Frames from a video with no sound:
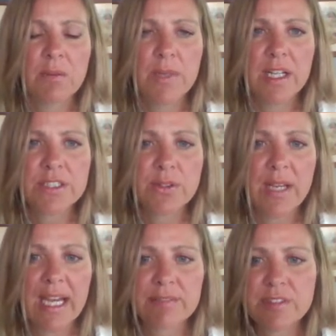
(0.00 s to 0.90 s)
We also
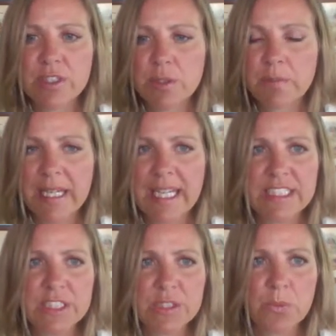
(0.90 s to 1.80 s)
have two
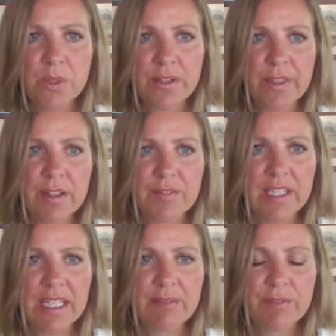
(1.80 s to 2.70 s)
pages worth of
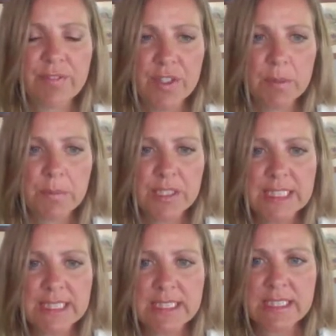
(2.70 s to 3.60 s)

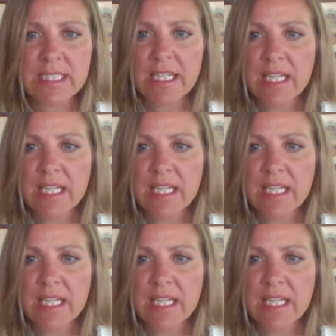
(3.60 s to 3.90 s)
invertebrates.